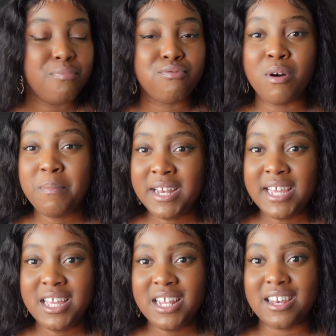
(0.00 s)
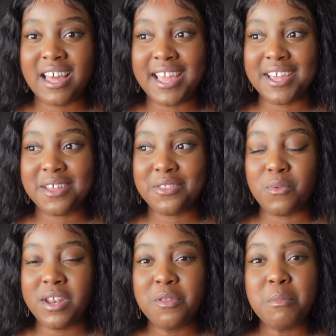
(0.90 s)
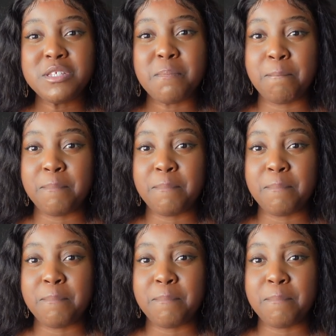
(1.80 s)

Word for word: probably like one of the most